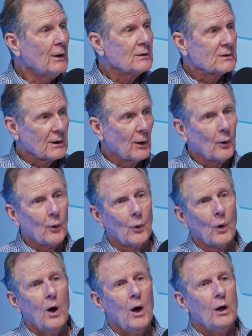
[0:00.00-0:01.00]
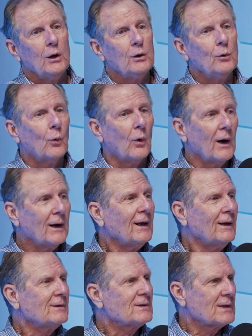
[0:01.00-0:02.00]
So you
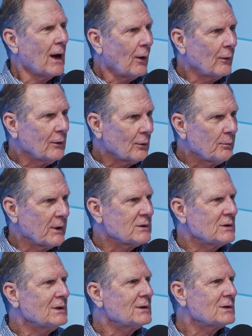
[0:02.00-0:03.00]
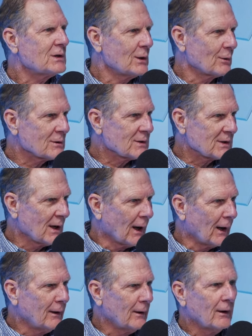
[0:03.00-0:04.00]
want to sell your business to your
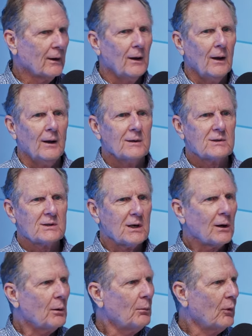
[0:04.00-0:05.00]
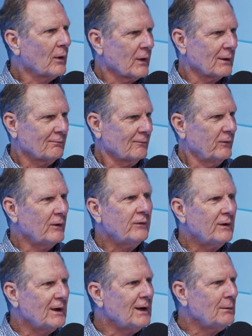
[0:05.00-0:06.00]
son, stick him with a
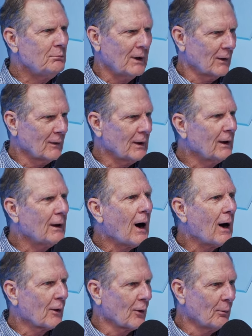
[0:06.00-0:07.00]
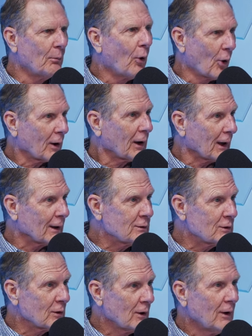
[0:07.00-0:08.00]
$15 million
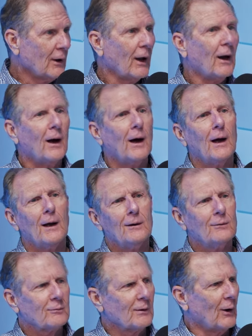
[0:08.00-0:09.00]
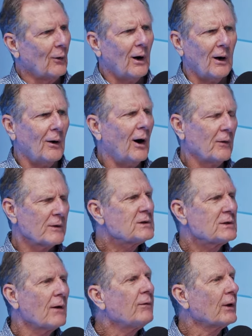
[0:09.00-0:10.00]
mortgage and you know all the
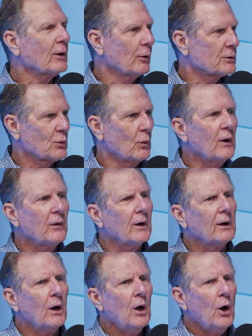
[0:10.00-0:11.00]
stuff that goes with it.